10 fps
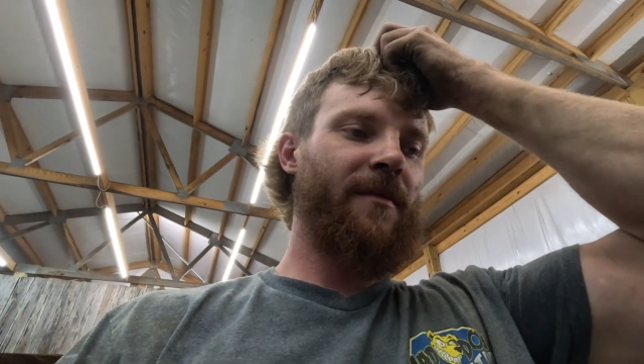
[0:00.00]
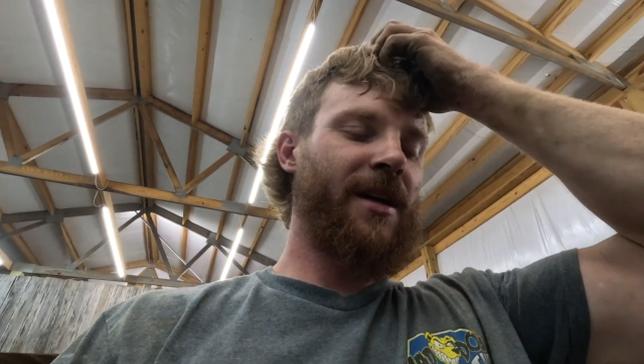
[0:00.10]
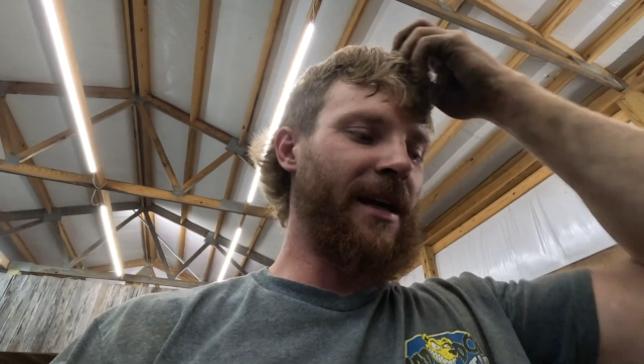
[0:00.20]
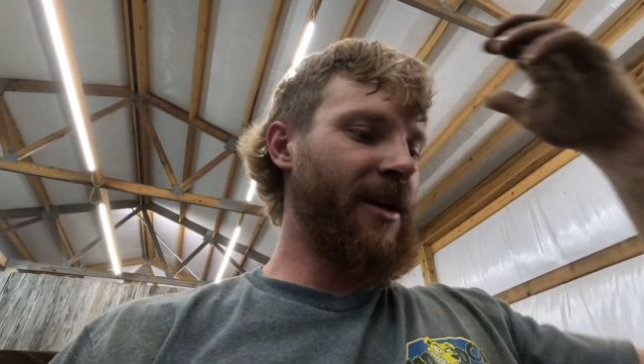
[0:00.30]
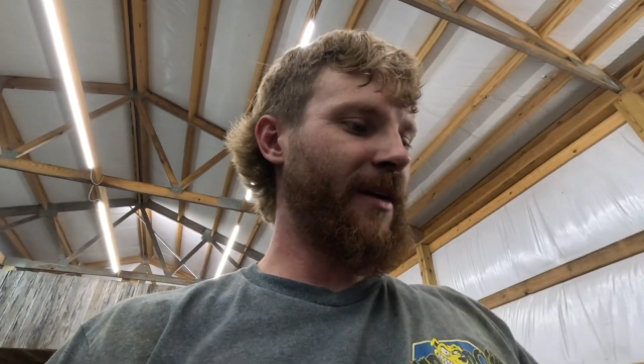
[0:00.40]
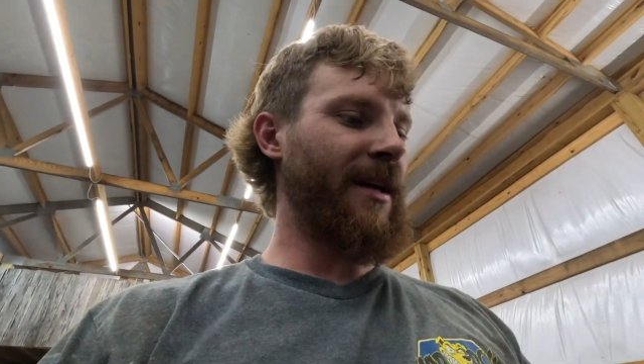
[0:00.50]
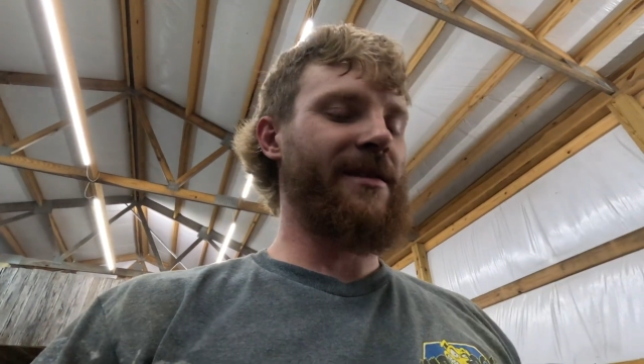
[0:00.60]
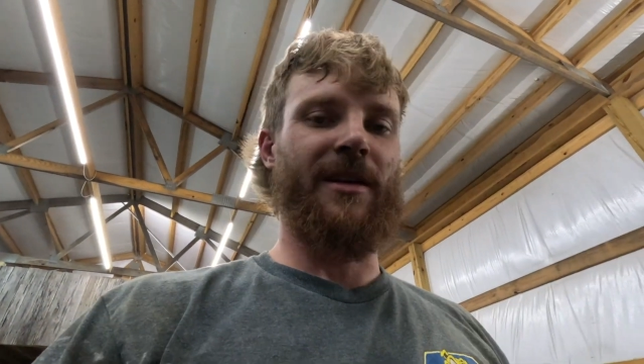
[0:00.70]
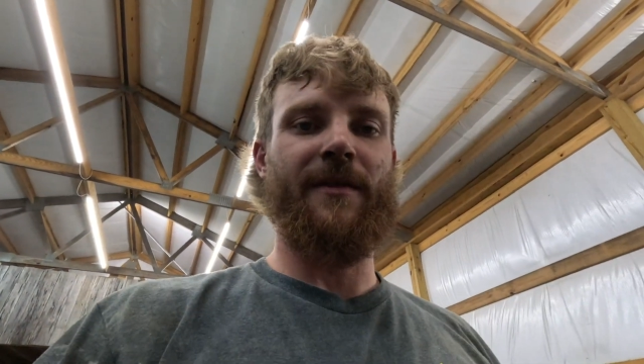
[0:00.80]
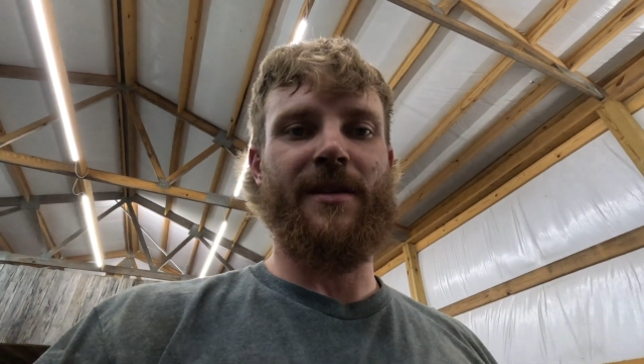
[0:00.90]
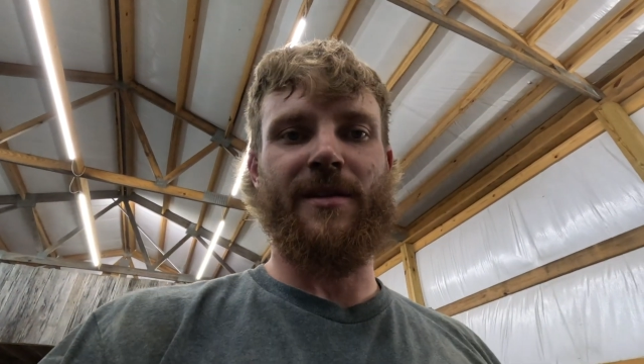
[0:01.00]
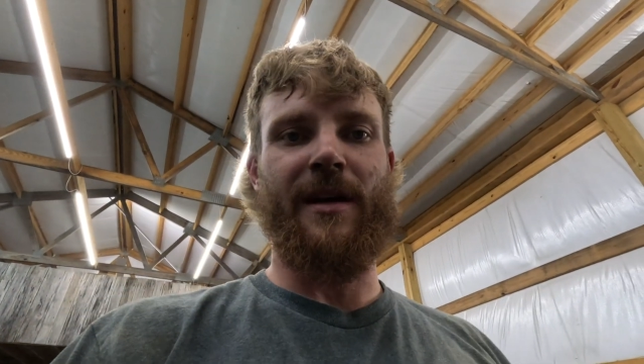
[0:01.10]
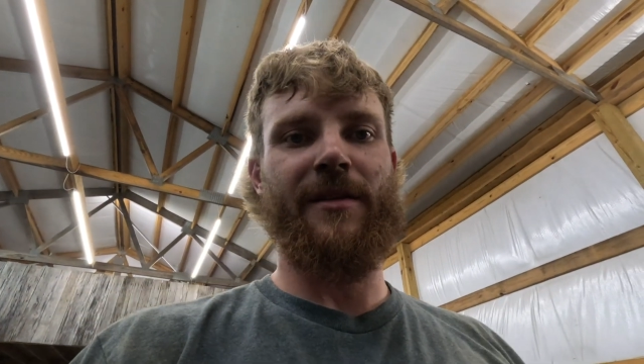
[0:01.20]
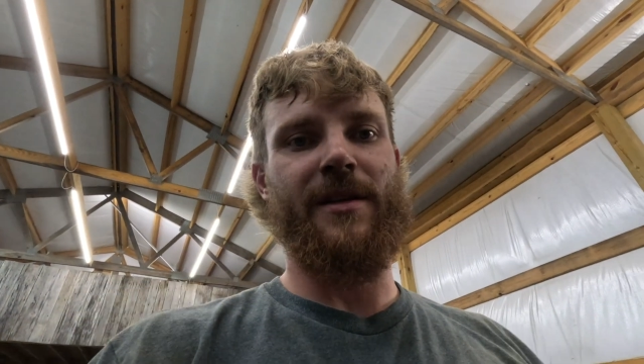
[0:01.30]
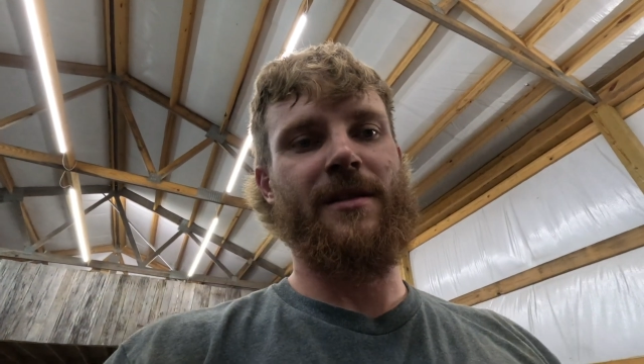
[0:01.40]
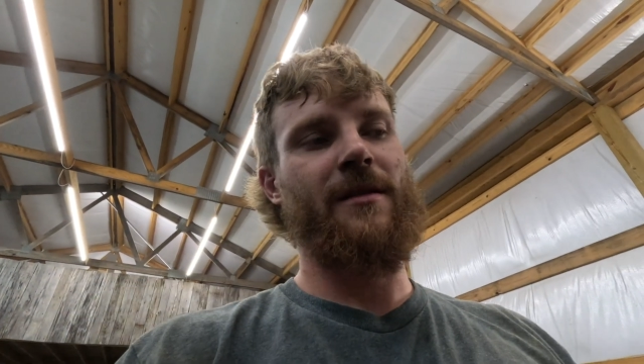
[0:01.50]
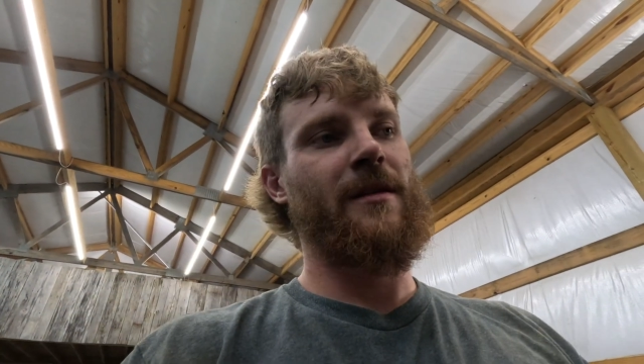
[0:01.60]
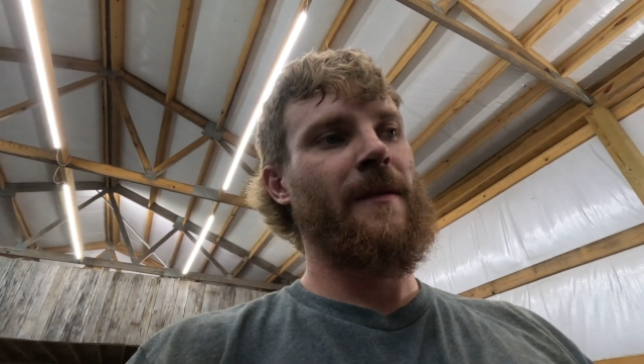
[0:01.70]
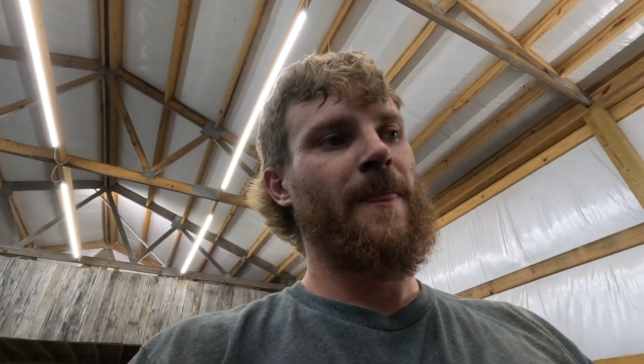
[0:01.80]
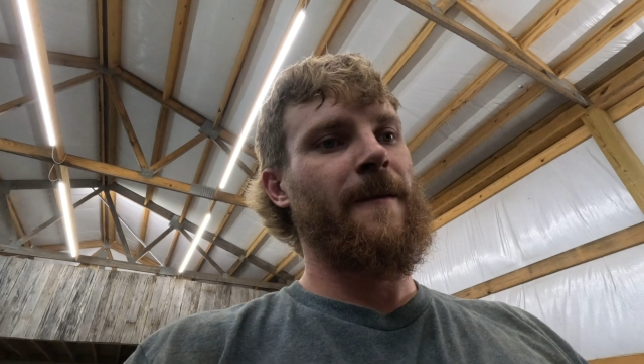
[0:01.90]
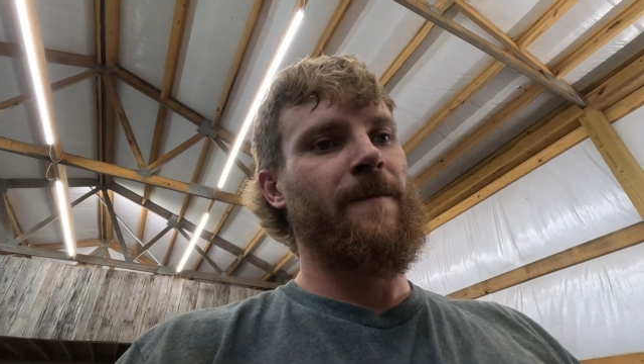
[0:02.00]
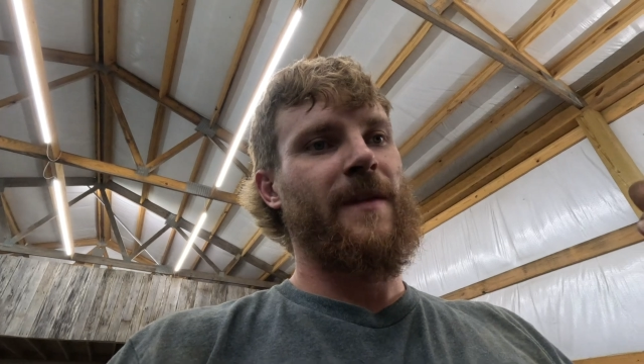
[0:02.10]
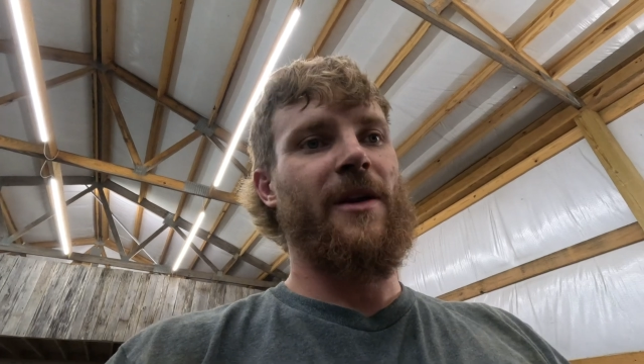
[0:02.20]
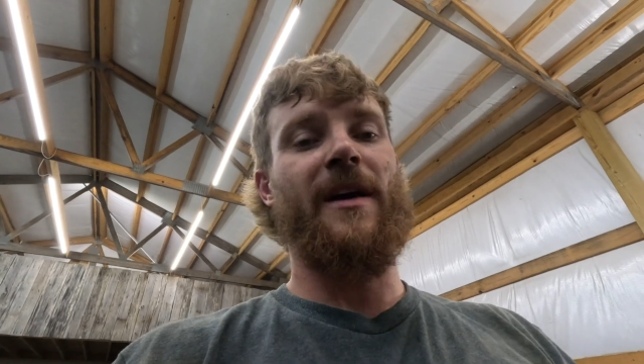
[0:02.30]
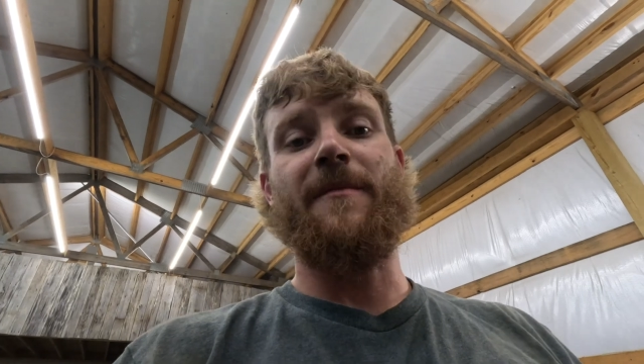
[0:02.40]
because I know I gotta sleeve it. So I don't